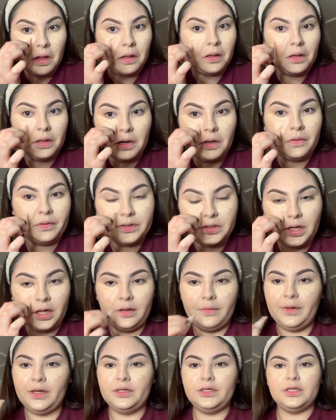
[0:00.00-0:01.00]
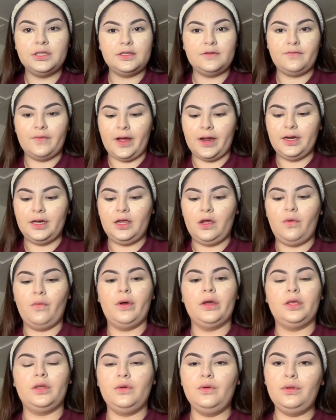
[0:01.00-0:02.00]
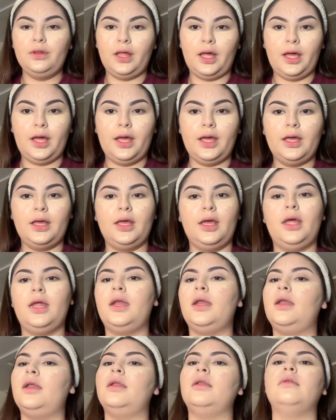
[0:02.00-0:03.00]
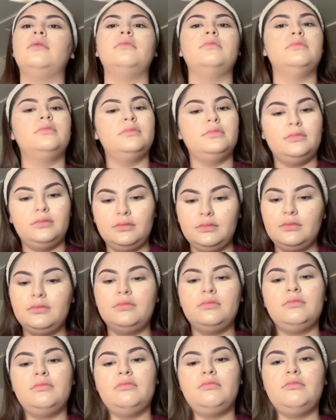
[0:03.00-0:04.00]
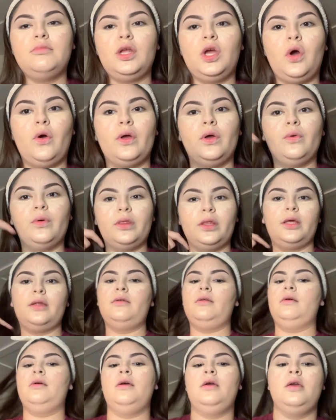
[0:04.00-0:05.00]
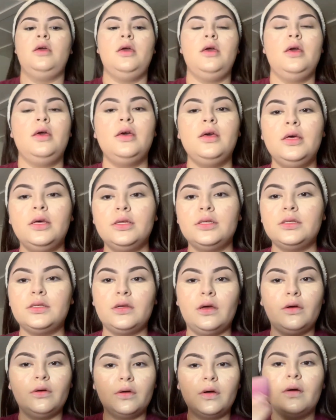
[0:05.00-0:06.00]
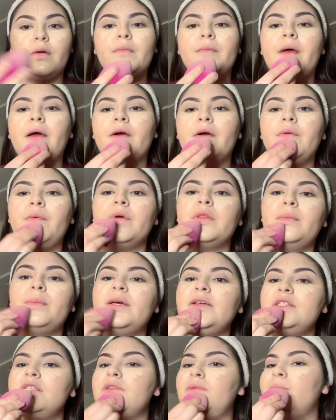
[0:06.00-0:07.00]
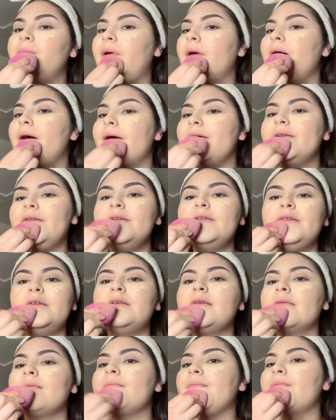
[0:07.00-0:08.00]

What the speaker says: You know, it's all about just finding what you like and going with it. So going back in with my sponge.